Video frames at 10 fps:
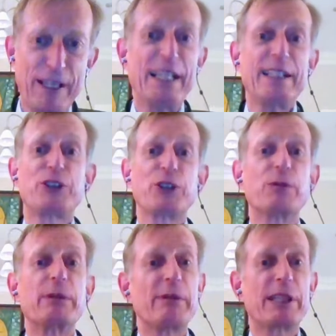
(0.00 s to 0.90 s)
fairly sure
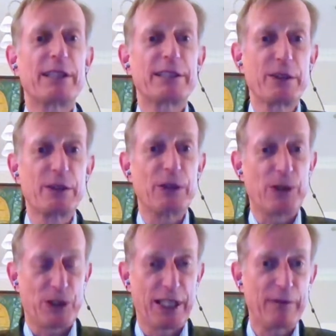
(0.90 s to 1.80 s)
we were going to
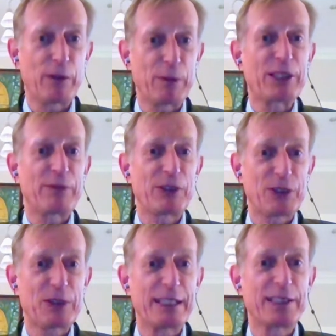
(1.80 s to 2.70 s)
lose. Everybody
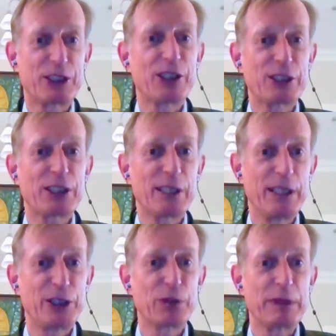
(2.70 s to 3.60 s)
was telling Churchill
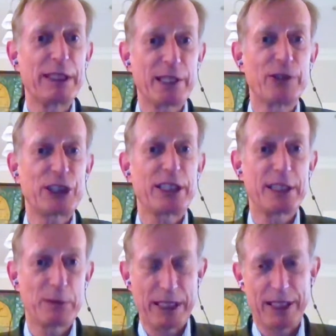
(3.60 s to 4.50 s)
he should be
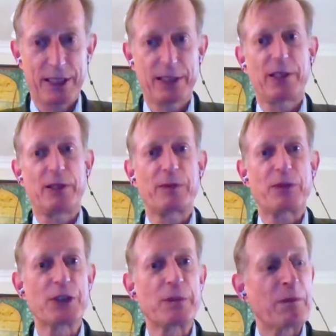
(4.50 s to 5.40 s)
negotiating peace
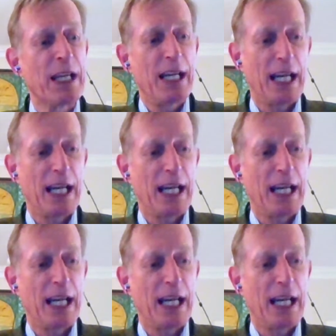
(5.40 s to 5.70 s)
terms,